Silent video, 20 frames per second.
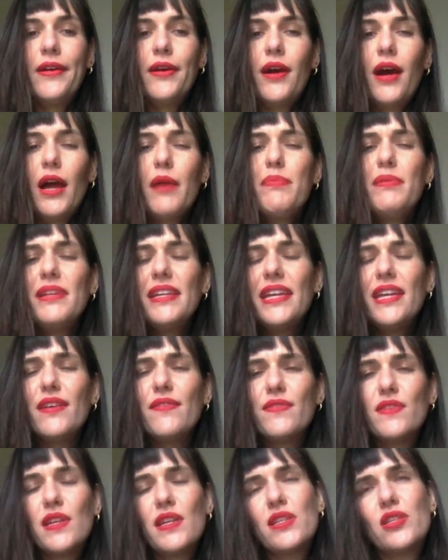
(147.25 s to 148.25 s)
I
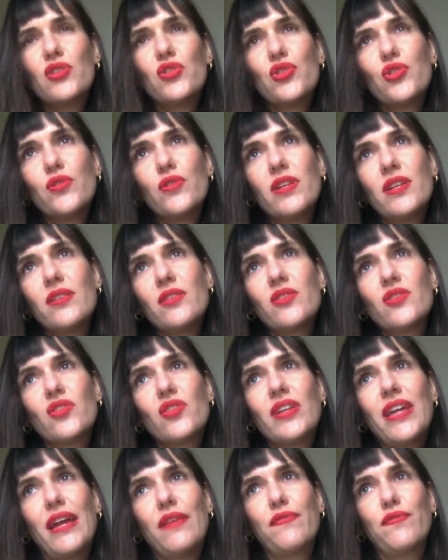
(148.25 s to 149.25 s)
believe students
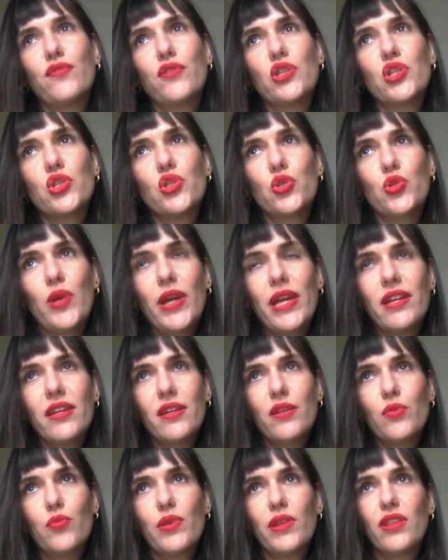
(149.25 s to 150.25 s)
get
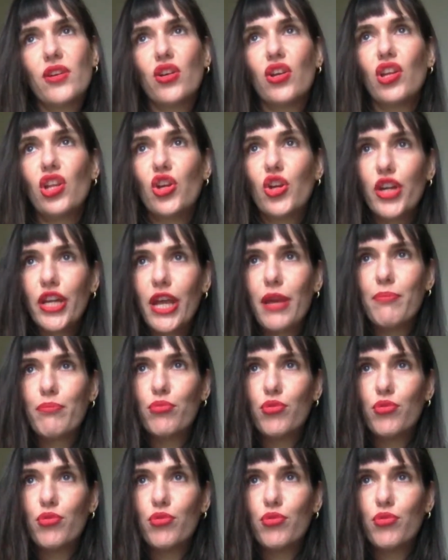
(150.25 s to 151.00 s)
frustrated with their learning